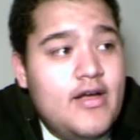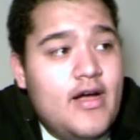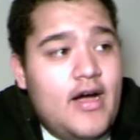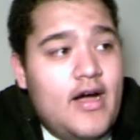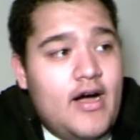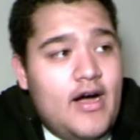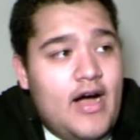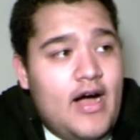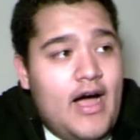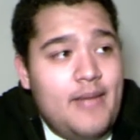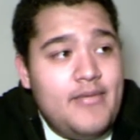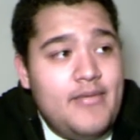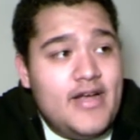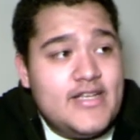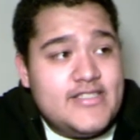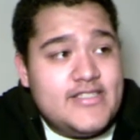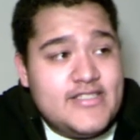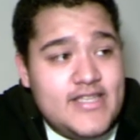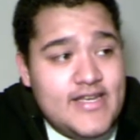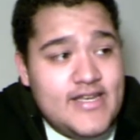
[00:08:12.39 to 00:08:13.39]
I'm
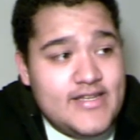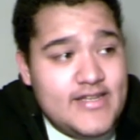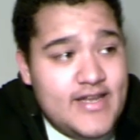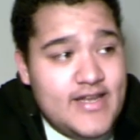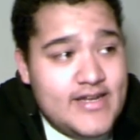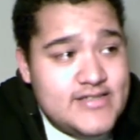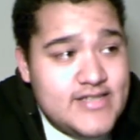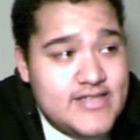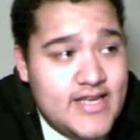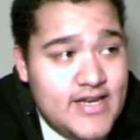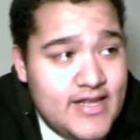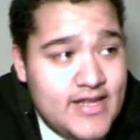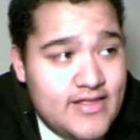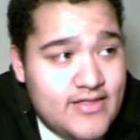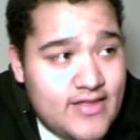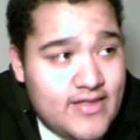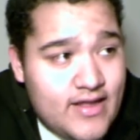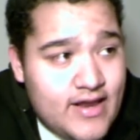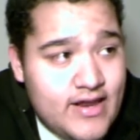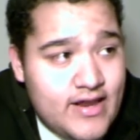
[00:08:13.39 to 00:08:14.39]
not saying that it's
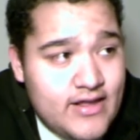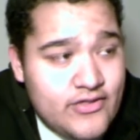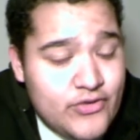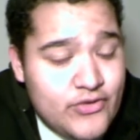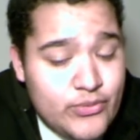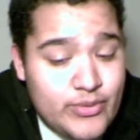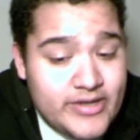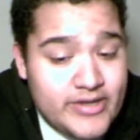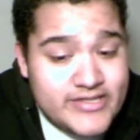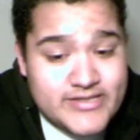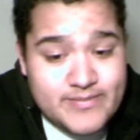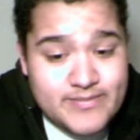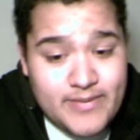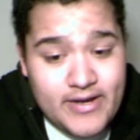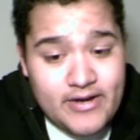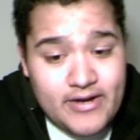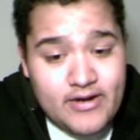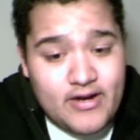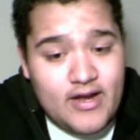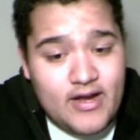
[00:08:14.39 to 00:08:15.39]
anything that either one is
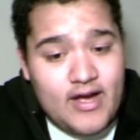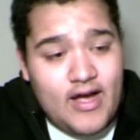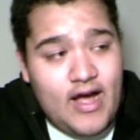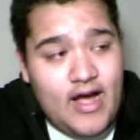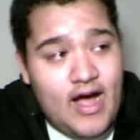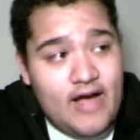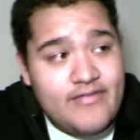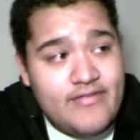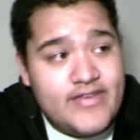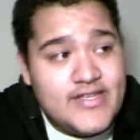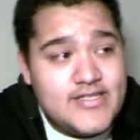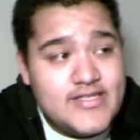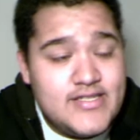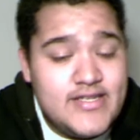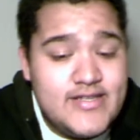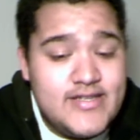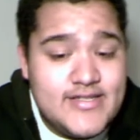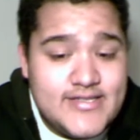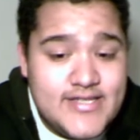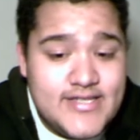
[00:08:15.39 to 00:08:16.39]
better.
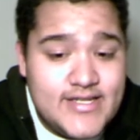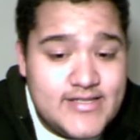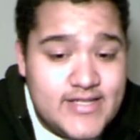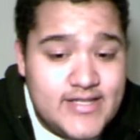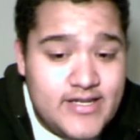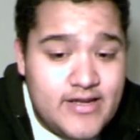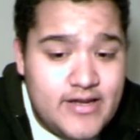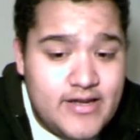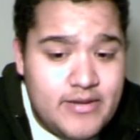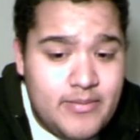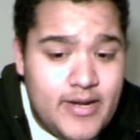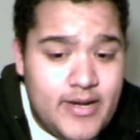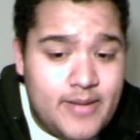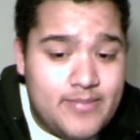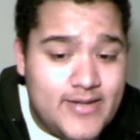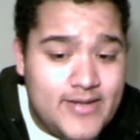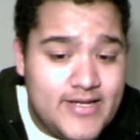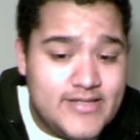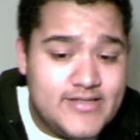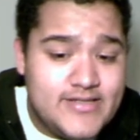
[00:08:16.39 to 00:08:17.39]
Obviously, the 60 gigabyte
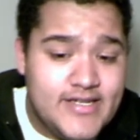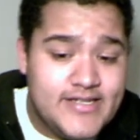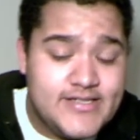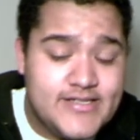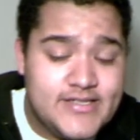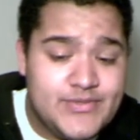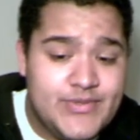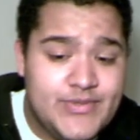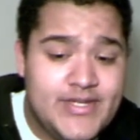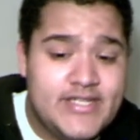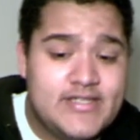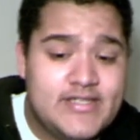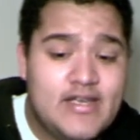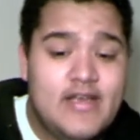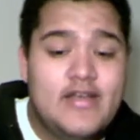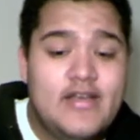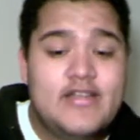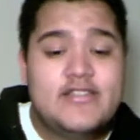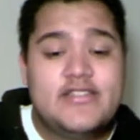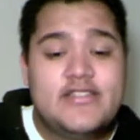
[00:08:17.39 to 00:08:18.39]
PlayStation 3s
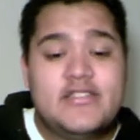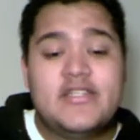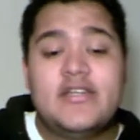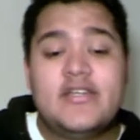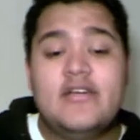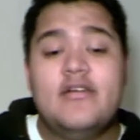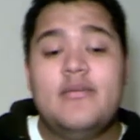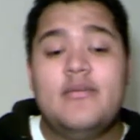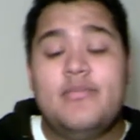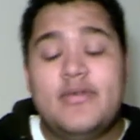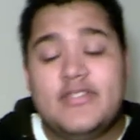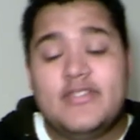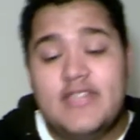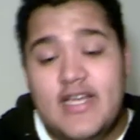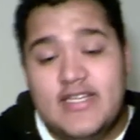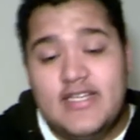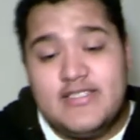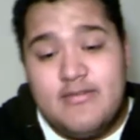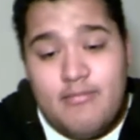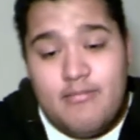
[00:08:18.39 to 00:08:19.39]
still
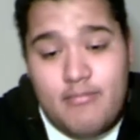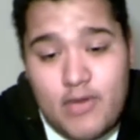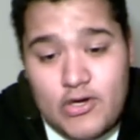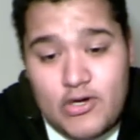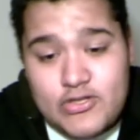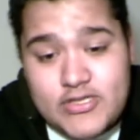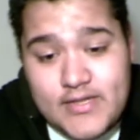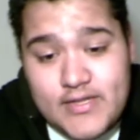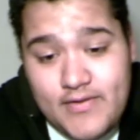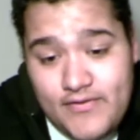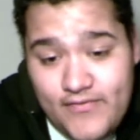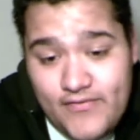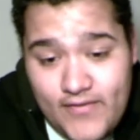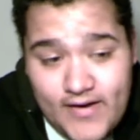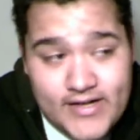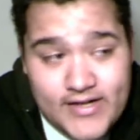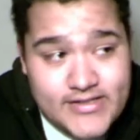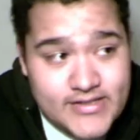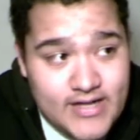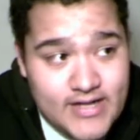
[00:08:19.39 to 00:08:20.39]
possess most of the
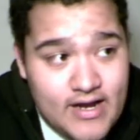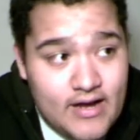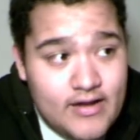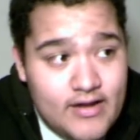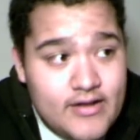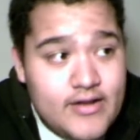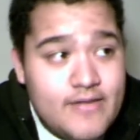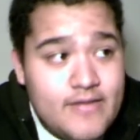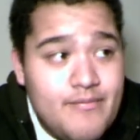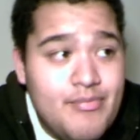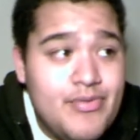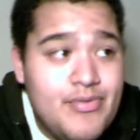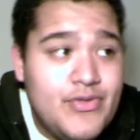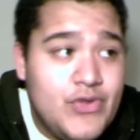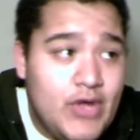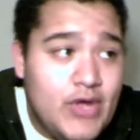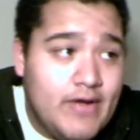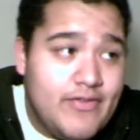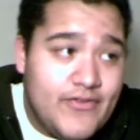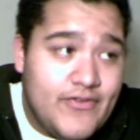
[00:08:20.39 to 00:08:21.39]
functionality.
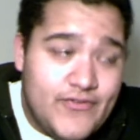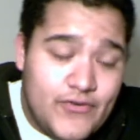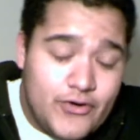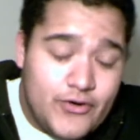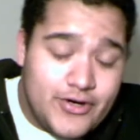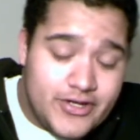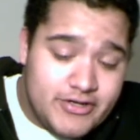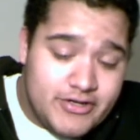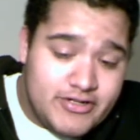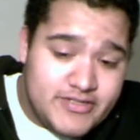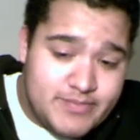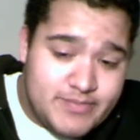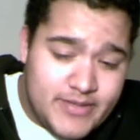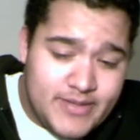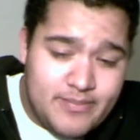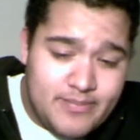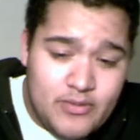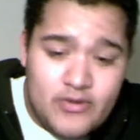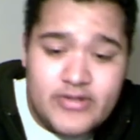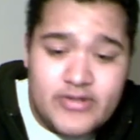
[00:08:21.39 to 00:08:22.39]
You have the 4
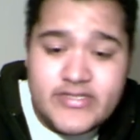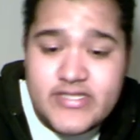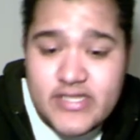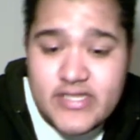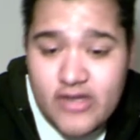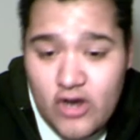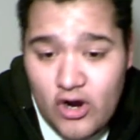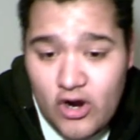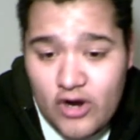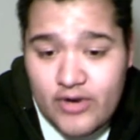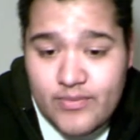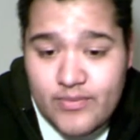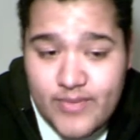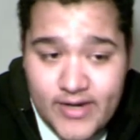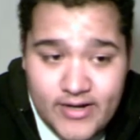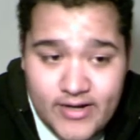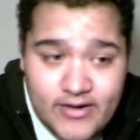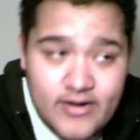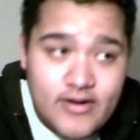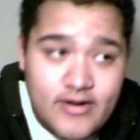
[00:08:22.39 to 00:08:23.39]
USB ports, the card
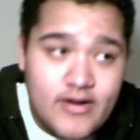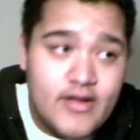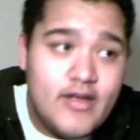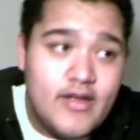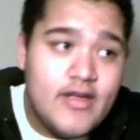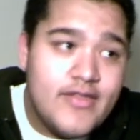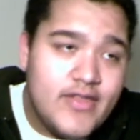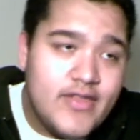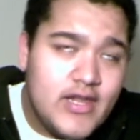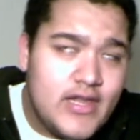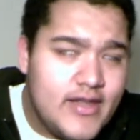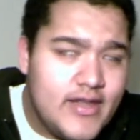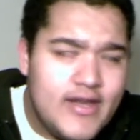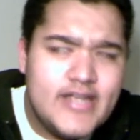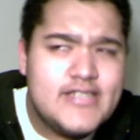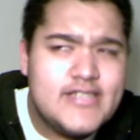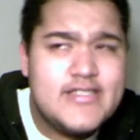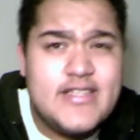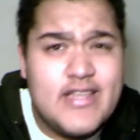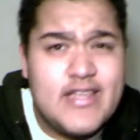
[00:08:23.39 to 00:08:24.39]
reader, the
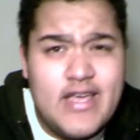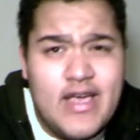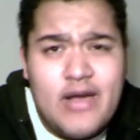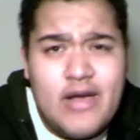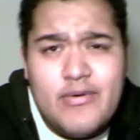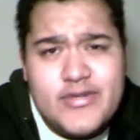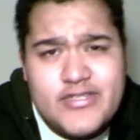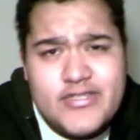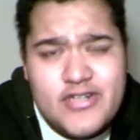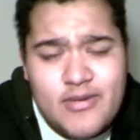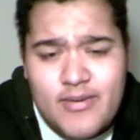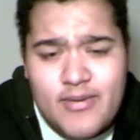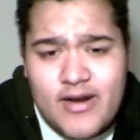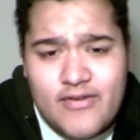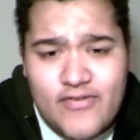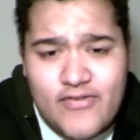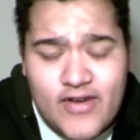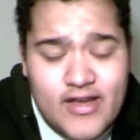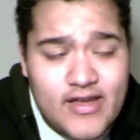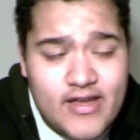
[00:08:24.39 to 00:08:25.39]
Linux thing, which nobody
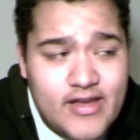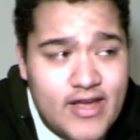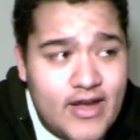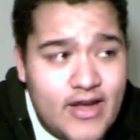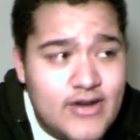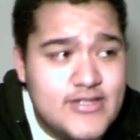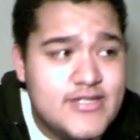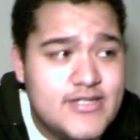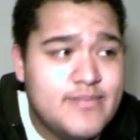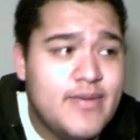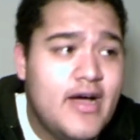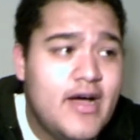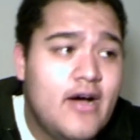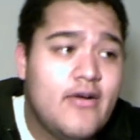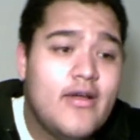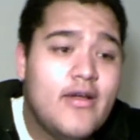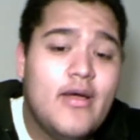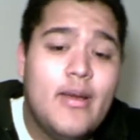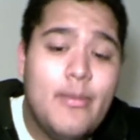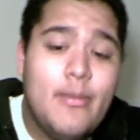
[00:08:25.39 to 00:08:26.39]
fucking cares
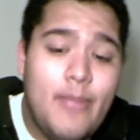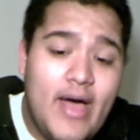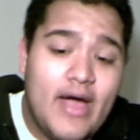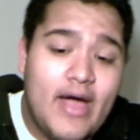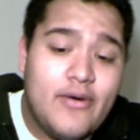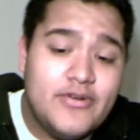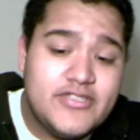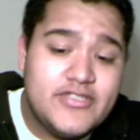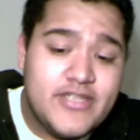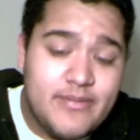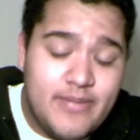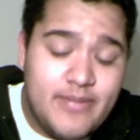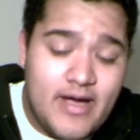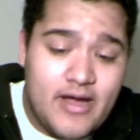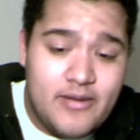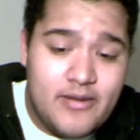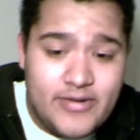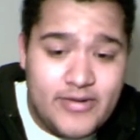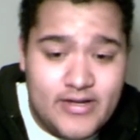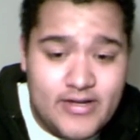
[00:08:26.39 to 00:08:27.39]
about, backwards
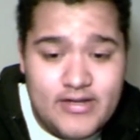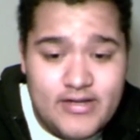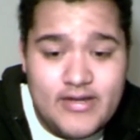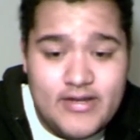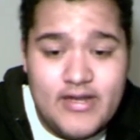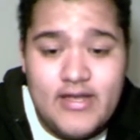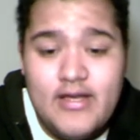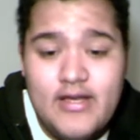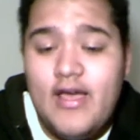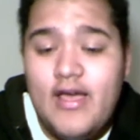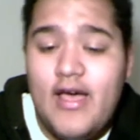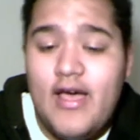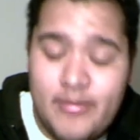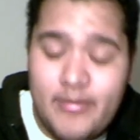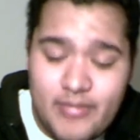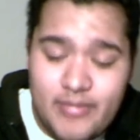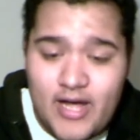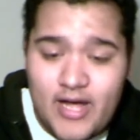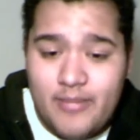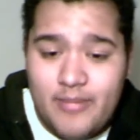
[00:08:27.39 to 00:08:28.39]
compatibility,
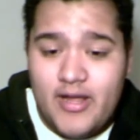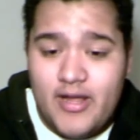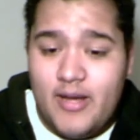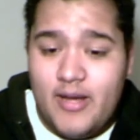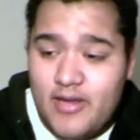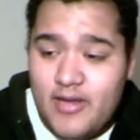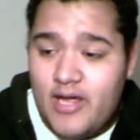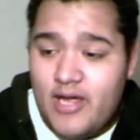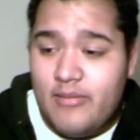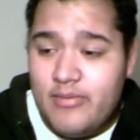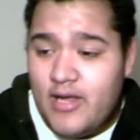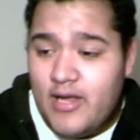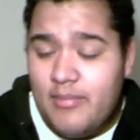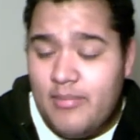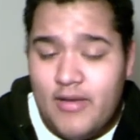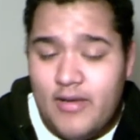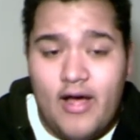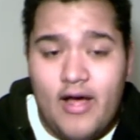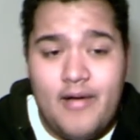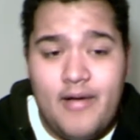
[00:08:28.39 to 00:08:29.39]
and blah blah blah blah
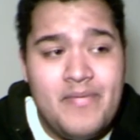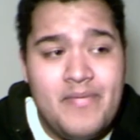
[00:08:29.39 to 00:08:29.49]
blah.